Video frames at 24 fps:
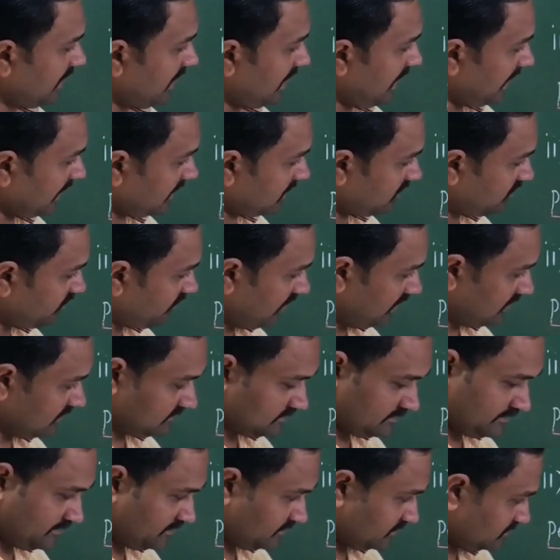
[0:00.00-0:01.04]
aqua.
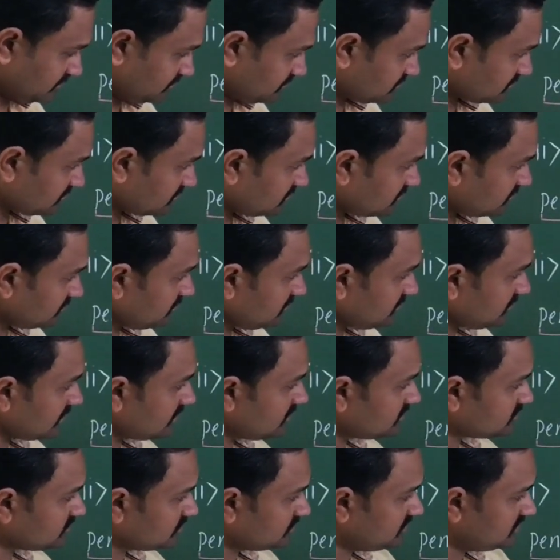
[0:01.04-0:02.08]

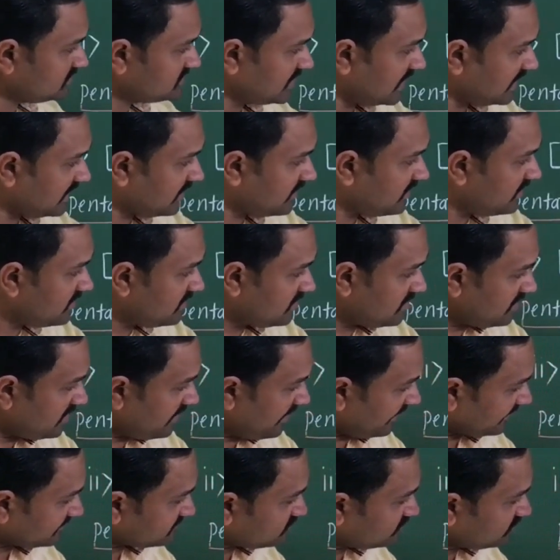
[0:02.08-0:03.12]
So these are
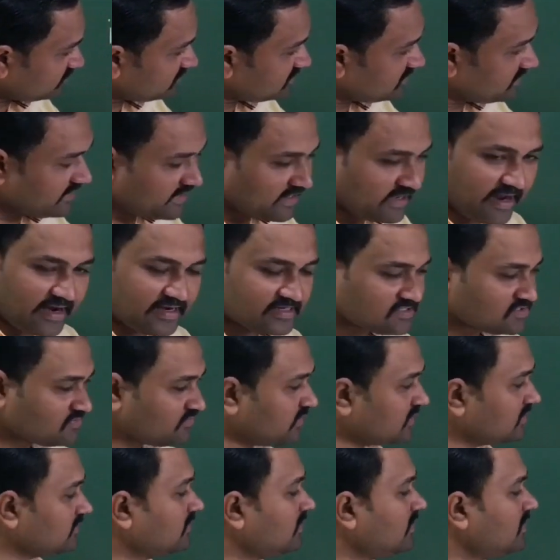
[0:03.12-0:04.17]
actually the ligands
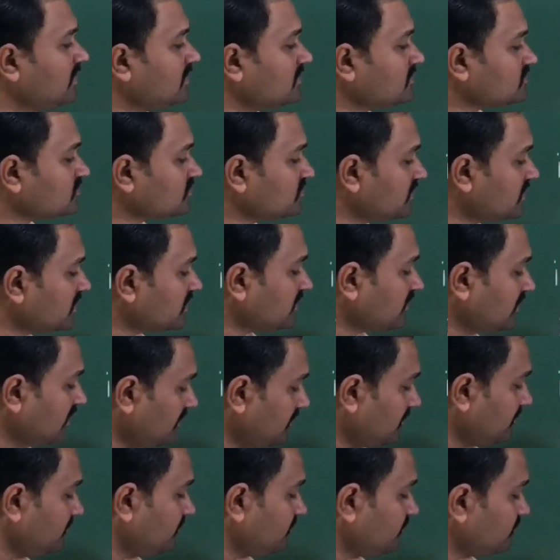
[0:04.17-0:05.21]
one. So their
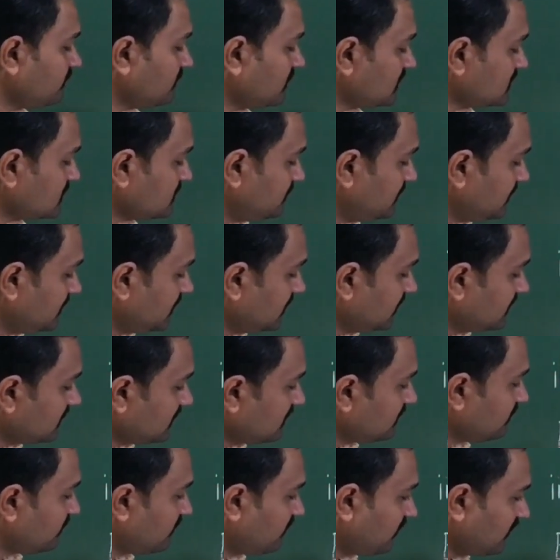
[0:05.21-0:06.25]
name must be
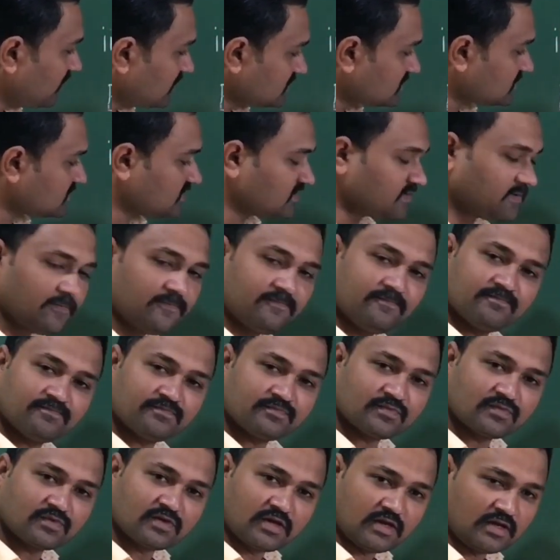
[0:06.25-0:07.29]
written first.
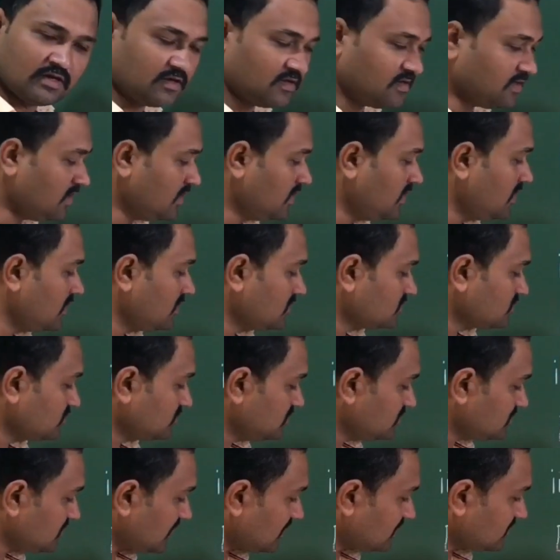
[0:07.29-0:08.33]
Okay. So
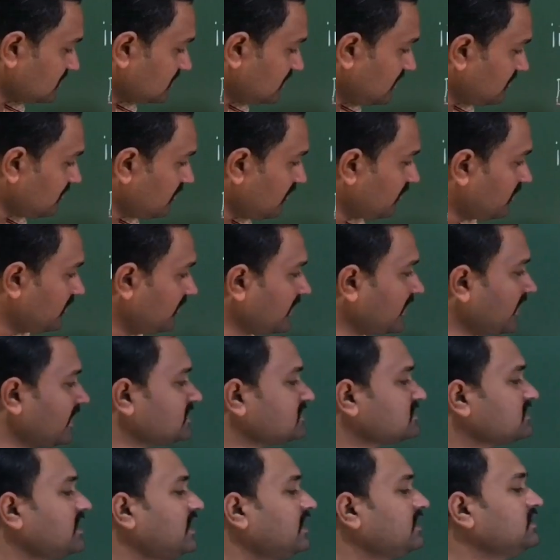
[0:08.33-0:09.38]
these are the name of
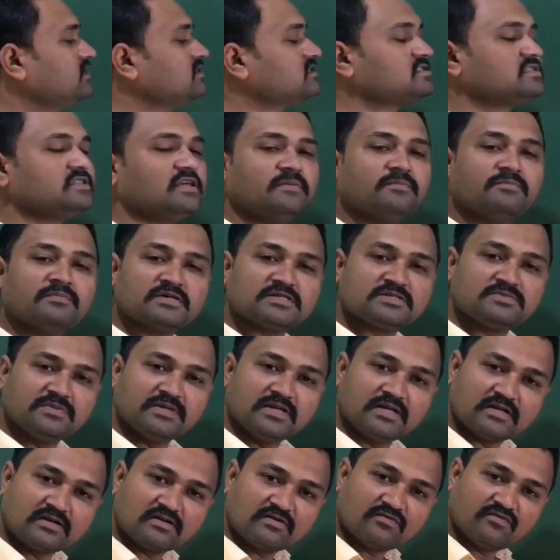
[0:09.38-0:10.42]
ligands and its name must be
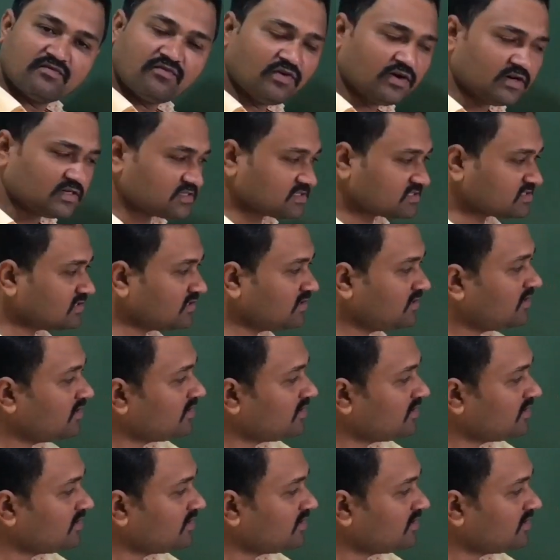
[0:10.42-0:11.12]
written first.